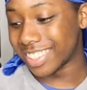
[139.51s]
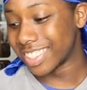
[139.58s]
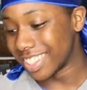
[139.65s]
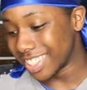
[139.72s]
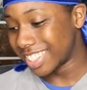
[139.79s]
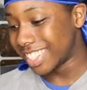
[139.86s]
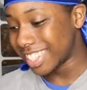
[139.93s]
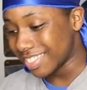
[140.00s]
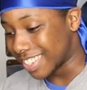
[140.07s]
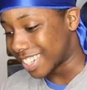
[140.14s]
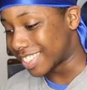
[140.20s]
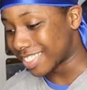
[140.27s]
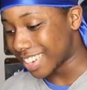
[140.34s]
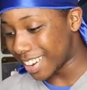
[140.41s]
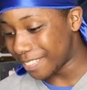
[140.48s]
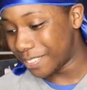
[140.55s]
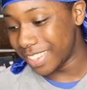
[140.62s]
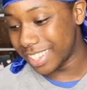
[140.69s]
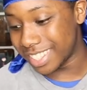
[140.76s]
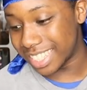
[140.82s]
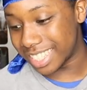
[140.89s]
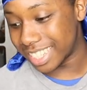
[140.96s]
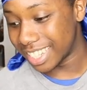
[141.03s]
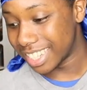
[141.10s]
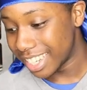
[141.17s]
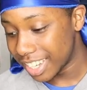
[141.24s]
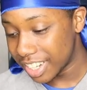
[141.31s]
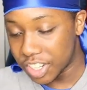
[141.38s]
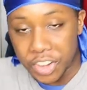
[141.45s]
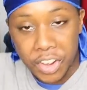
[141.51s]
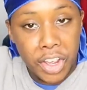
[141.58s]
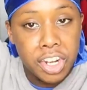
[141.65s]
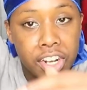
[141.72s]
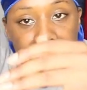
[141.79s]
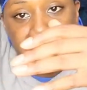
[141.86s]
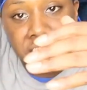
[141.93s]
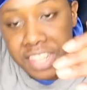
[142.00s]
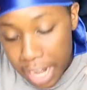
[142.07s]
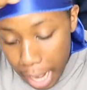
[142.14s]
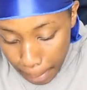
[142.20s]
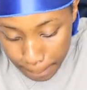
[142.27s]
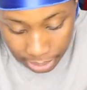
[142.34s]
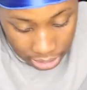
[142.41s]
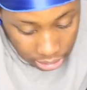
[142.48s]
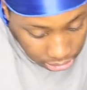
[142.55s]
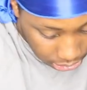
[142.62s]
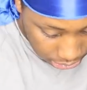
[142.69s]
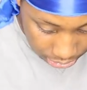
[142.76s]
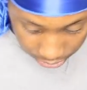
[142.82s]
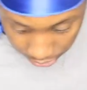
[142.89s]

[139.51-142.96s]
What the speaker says: us got too much rappers, not enough slappers.